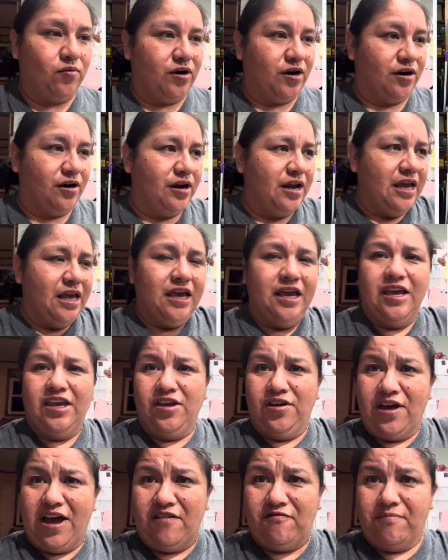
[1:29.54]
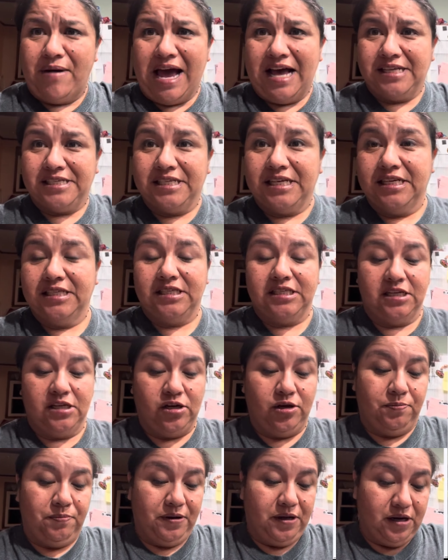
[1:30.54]
where you have baskets and
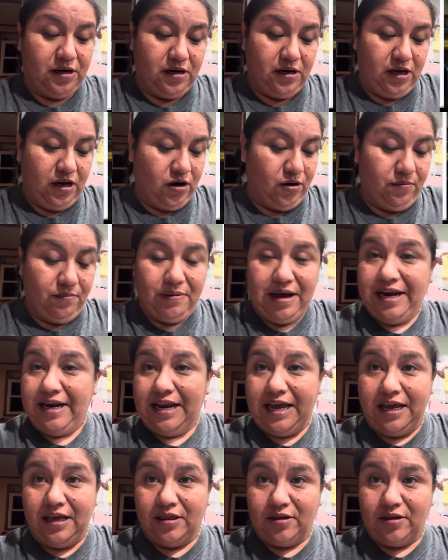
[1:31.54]
you put, you know, Monday